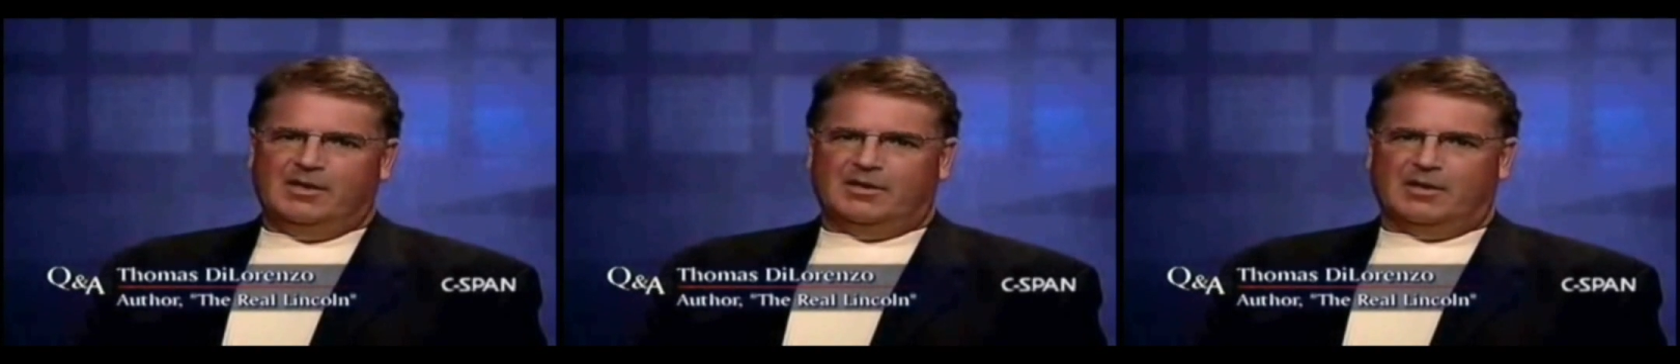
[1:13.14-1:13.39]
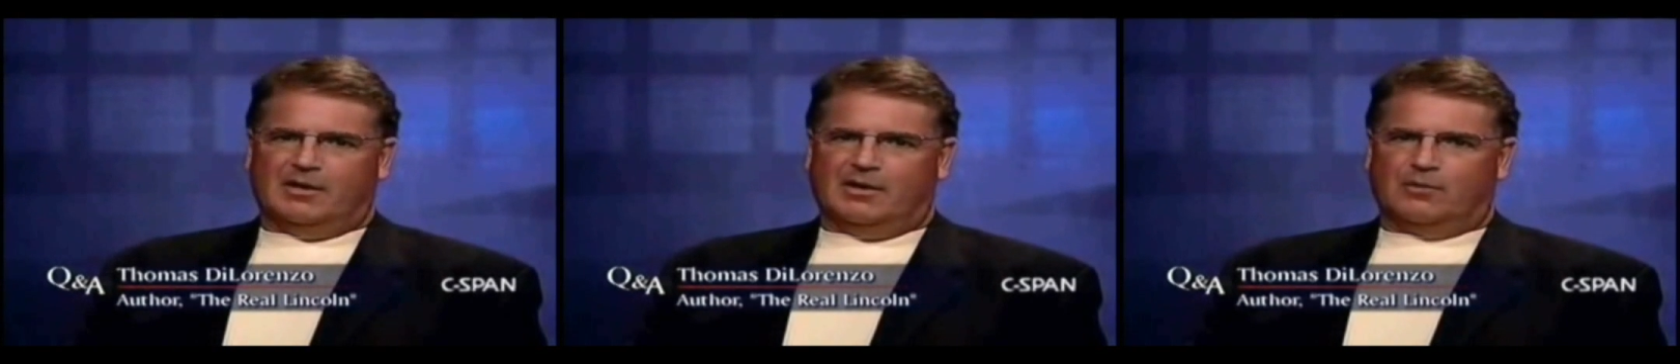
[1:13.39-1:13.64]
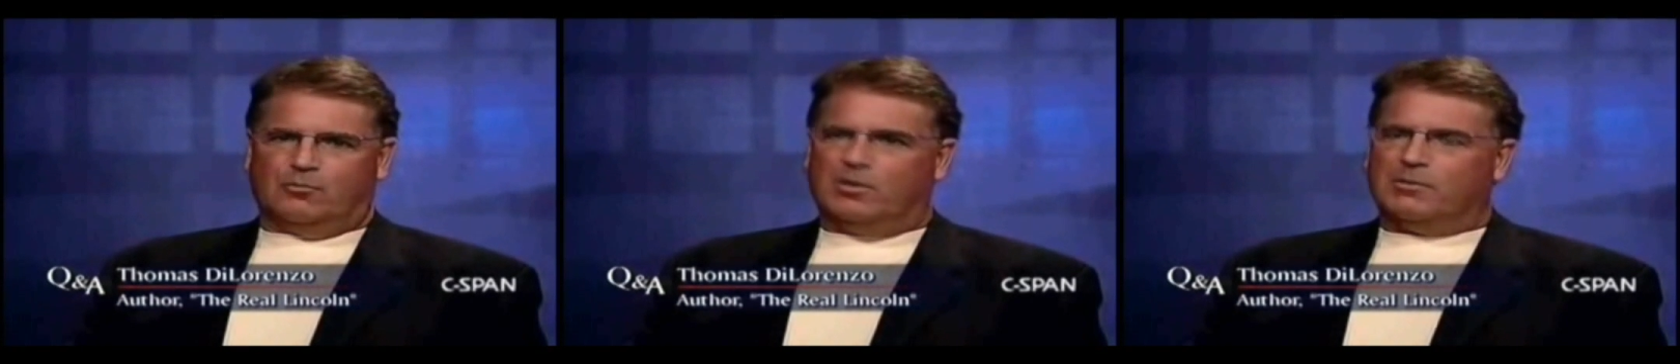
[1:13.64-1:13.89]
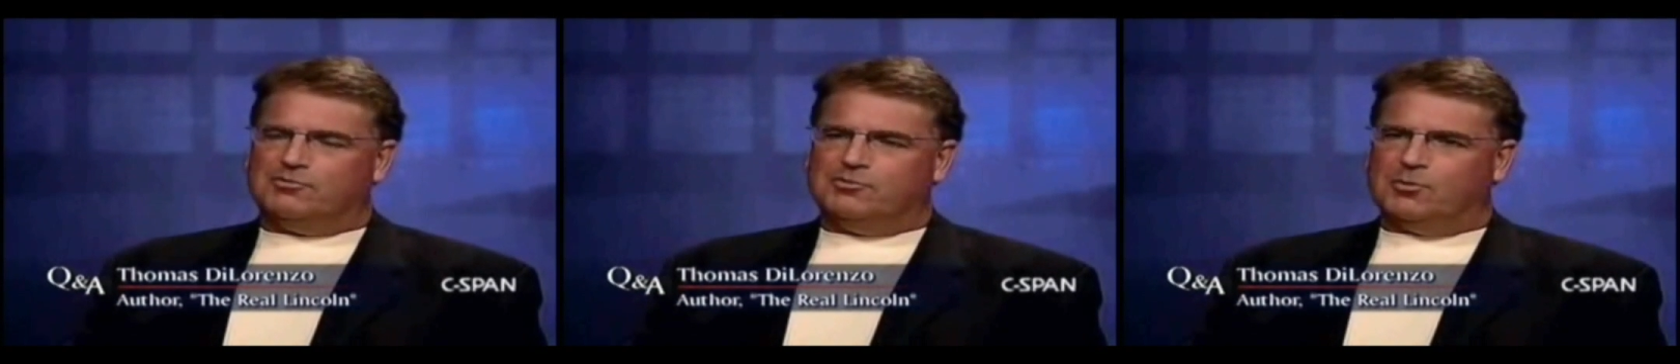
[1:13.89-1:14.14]
he got
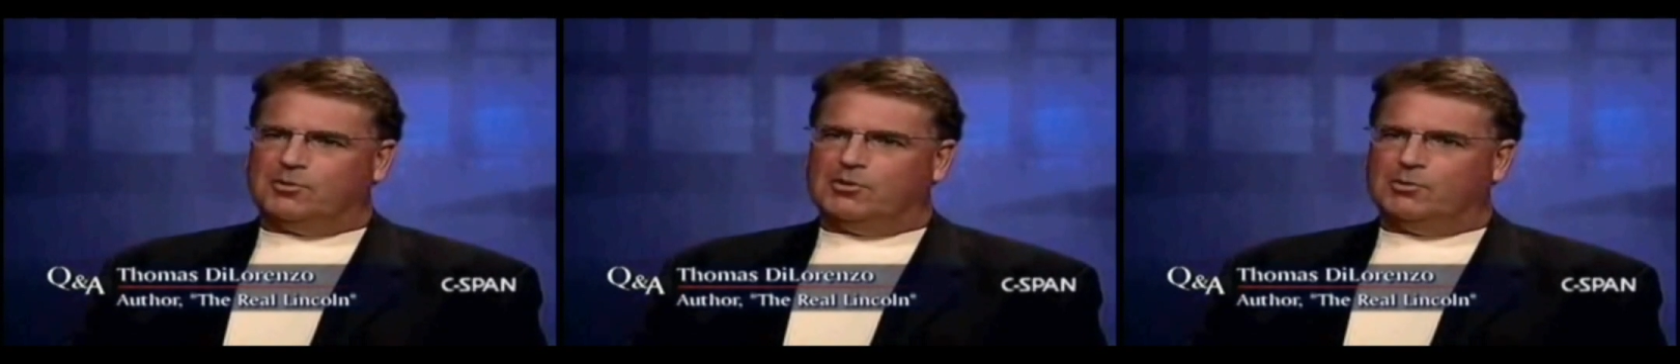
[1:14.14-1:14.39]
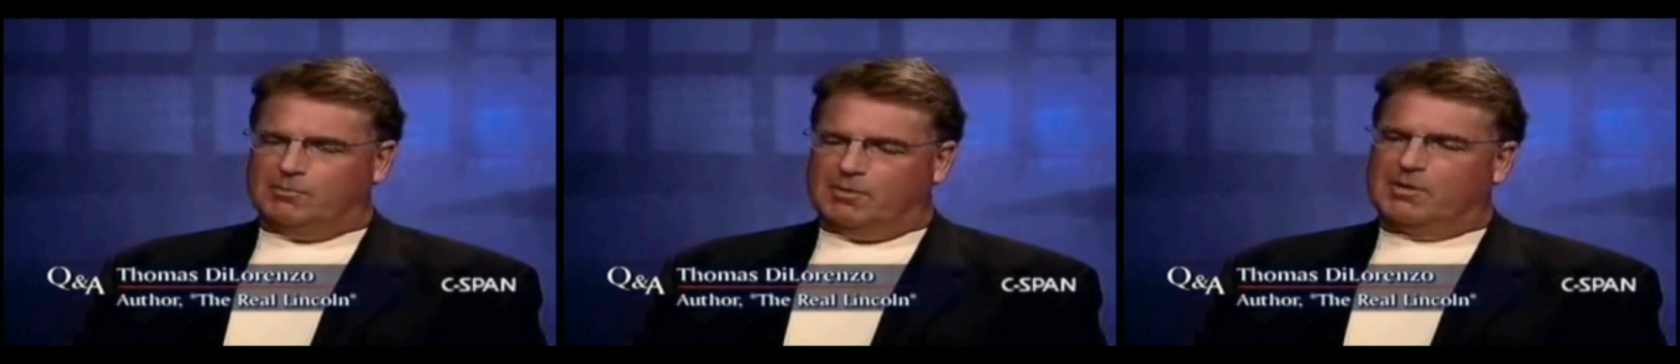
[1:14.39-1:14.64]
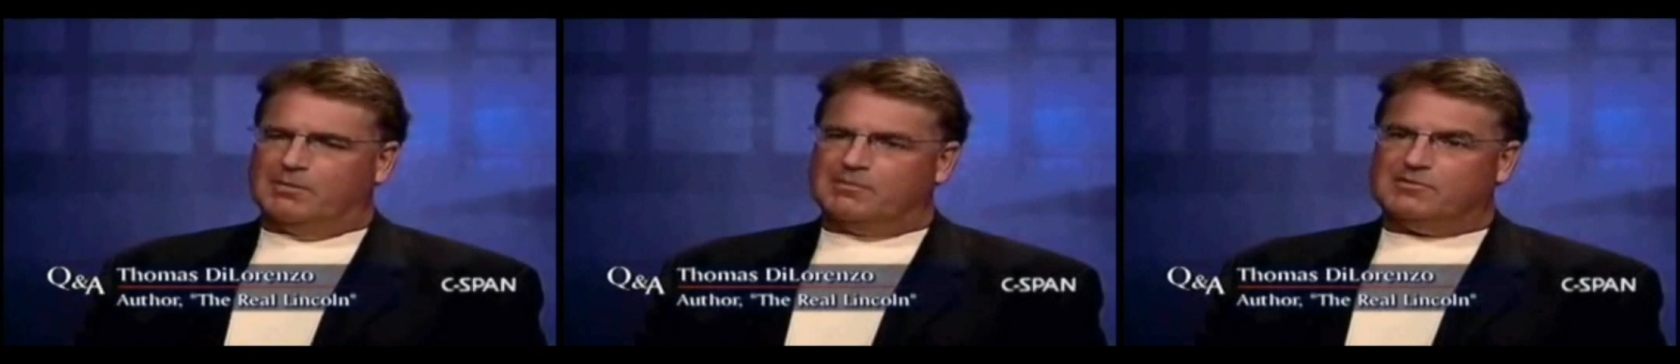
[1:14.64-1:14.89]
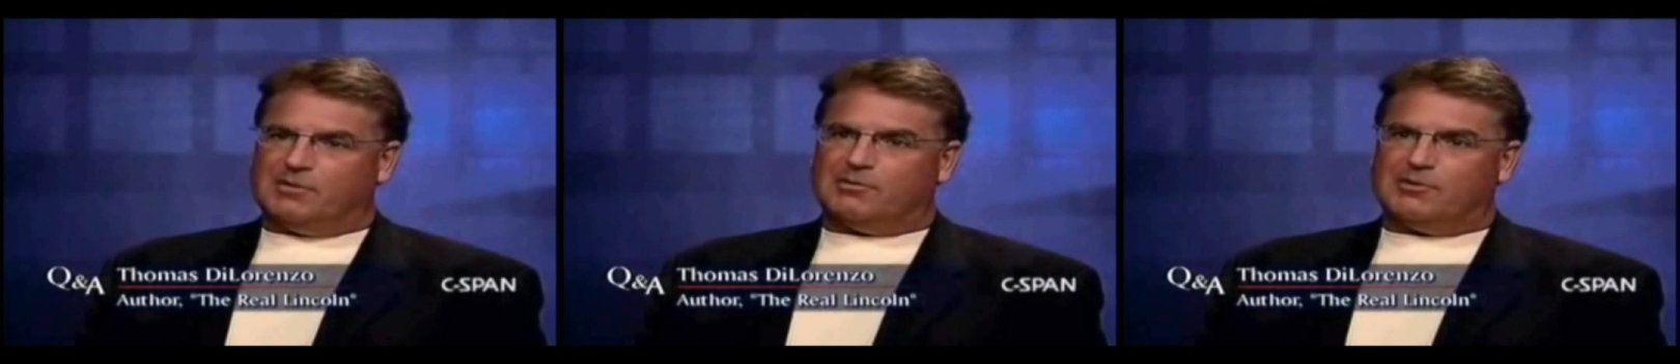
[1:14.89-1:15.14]
William Seward, who would become
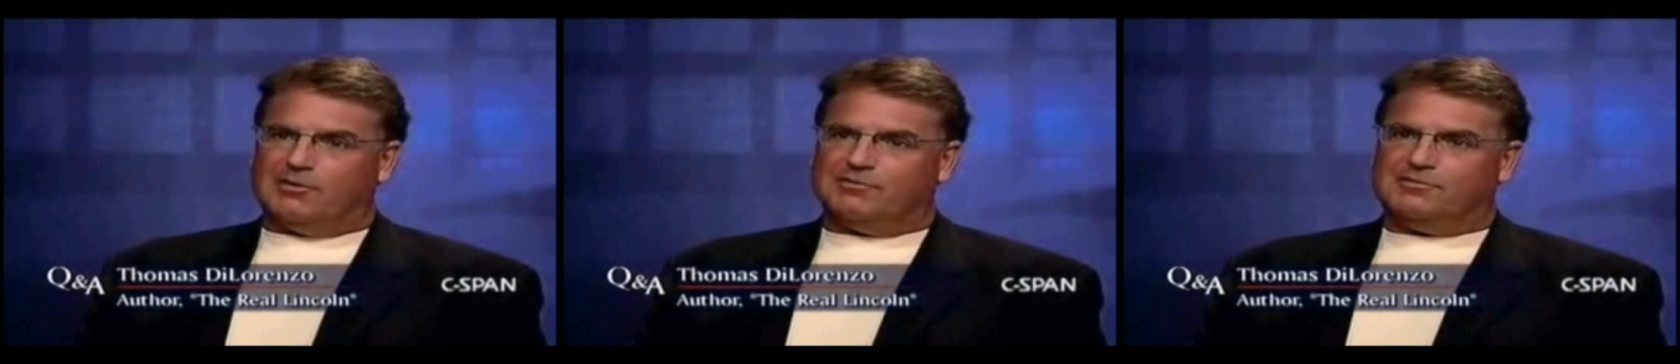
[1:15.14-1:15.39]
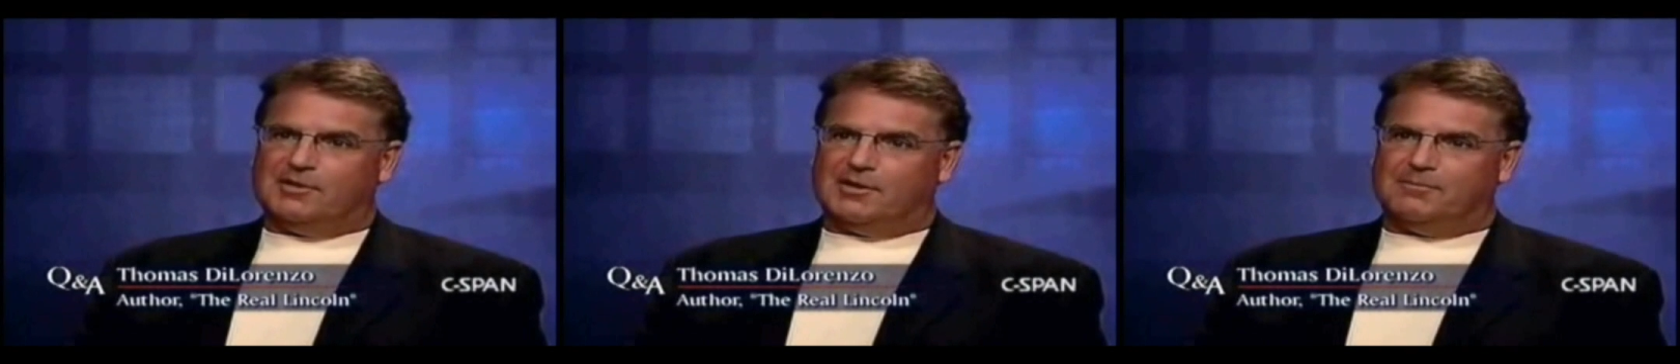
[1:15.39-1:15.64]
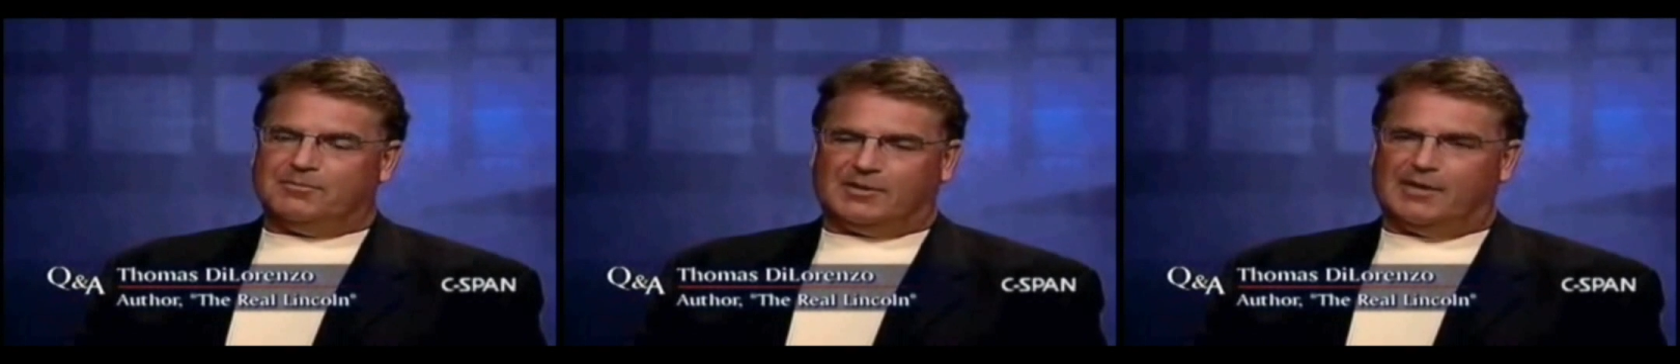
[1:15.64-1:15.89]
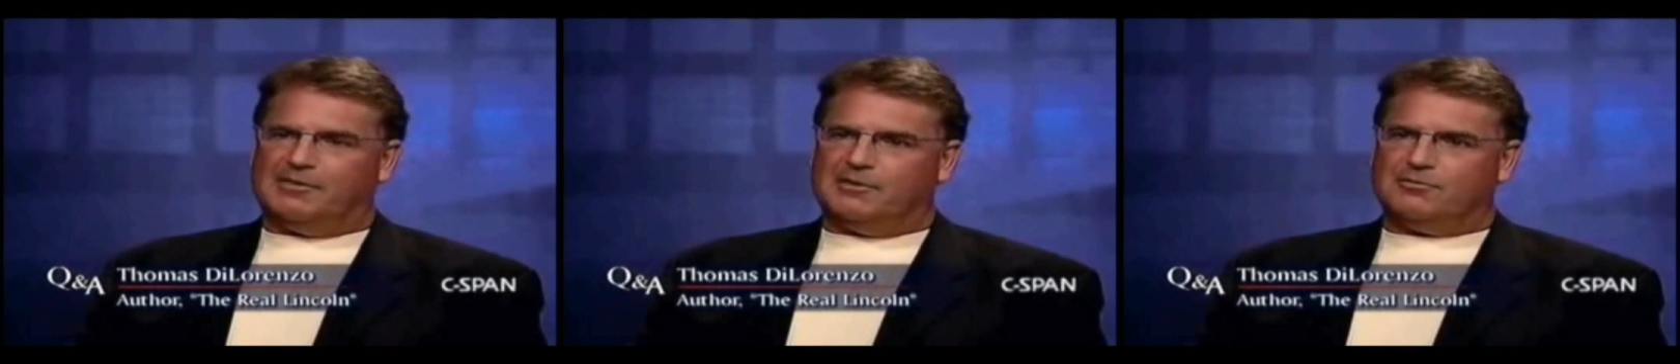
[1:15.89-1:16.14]
his Secretary of State,
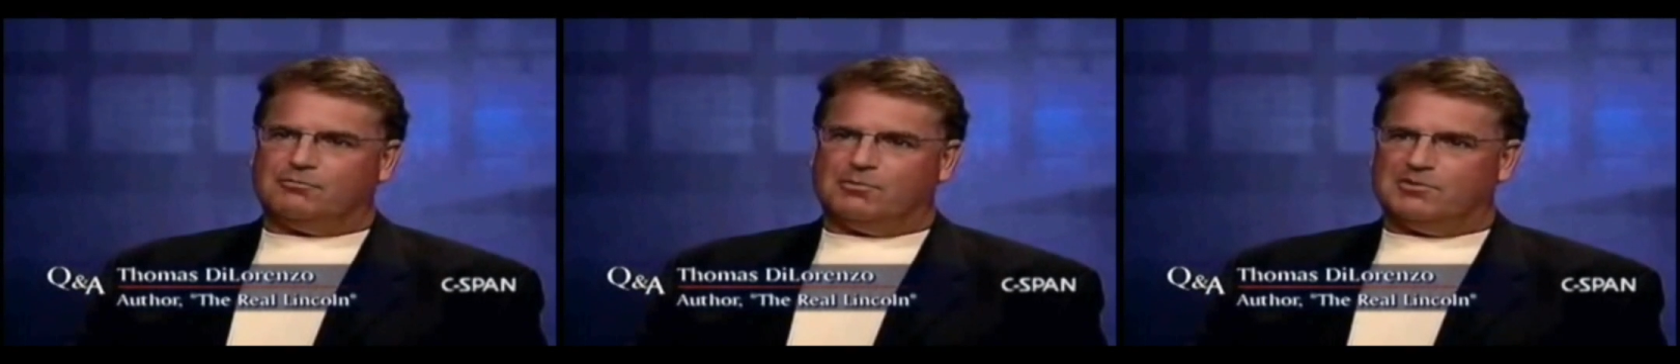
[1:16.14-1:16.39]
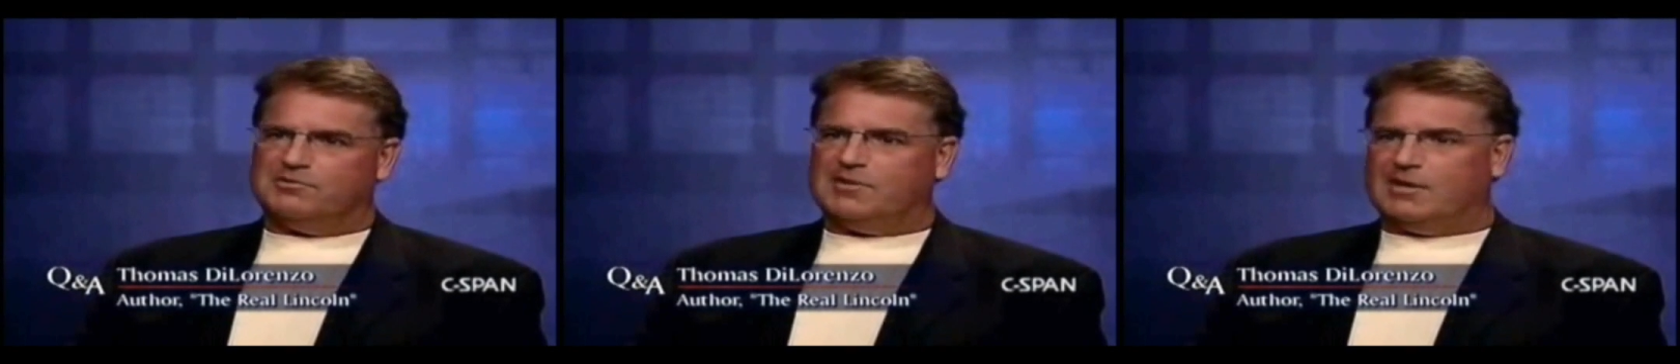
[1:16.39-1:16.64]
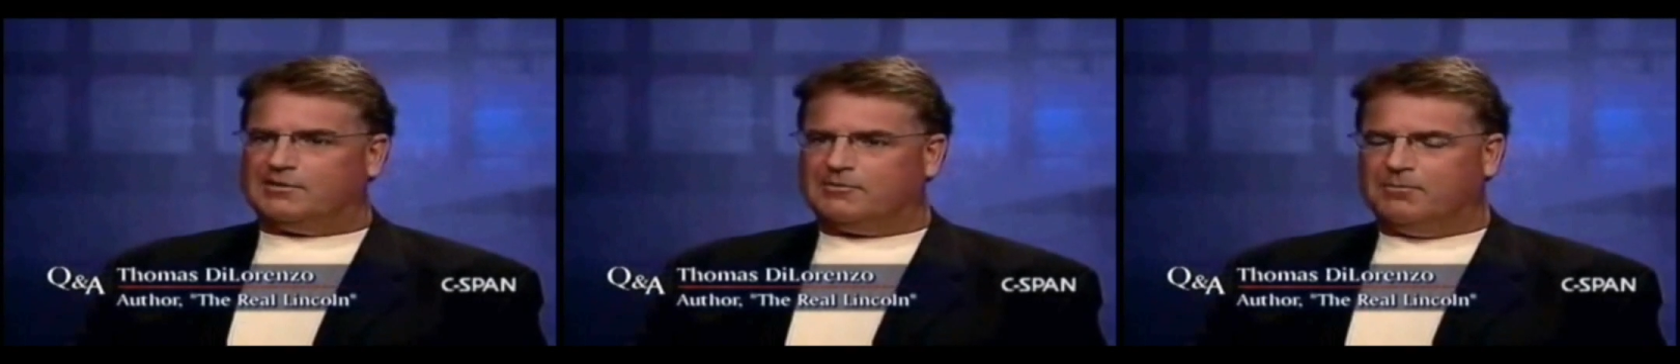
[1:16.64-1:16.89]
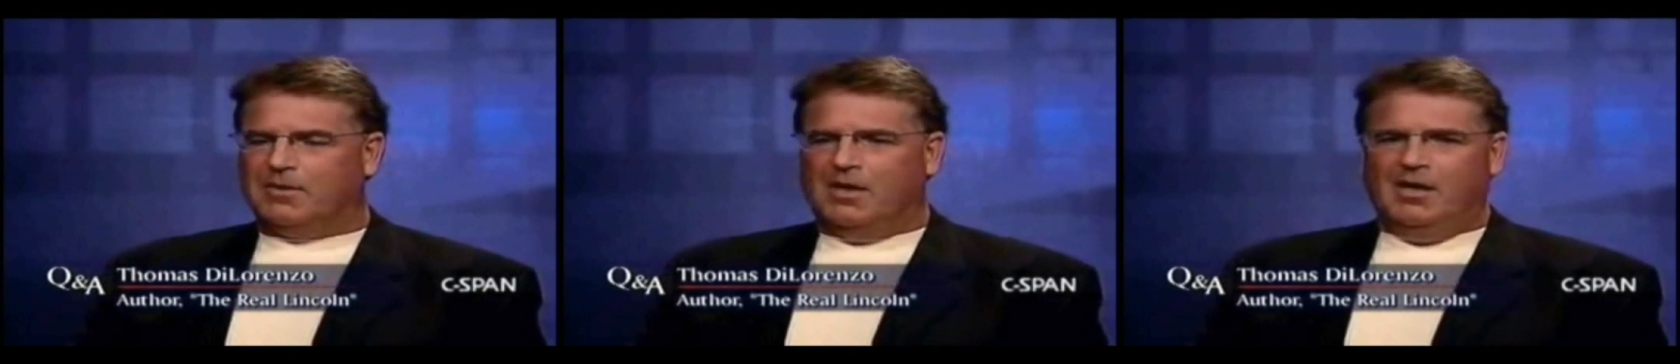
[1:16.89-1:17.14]
to get this through the Senate.